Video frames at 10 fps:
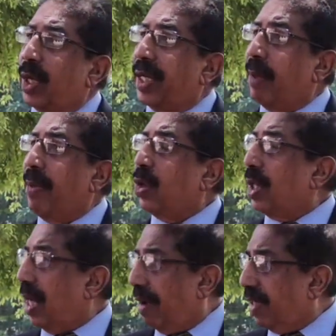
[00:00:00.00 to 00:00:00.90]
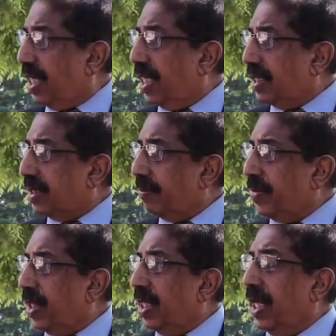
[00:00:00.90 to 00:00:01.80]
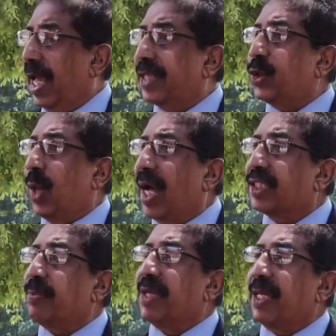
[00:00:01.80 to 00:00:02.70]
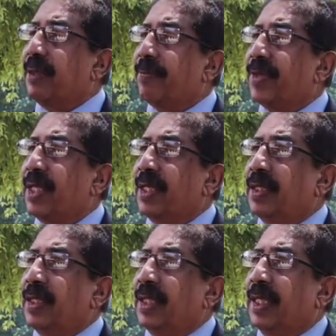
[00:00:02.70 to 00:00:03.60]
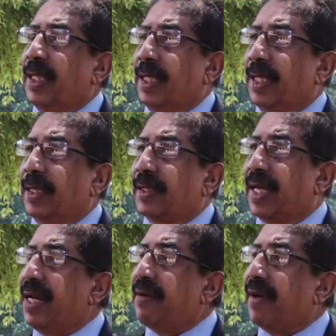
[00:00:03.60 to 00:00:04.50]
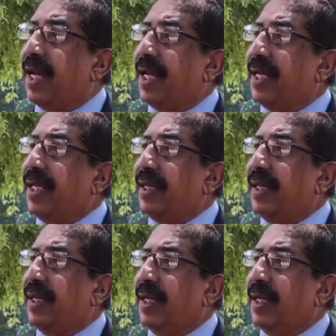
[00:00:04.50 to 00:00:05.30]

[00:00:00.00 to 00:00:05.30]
Talking about nowadays, as you asked me, cadet theory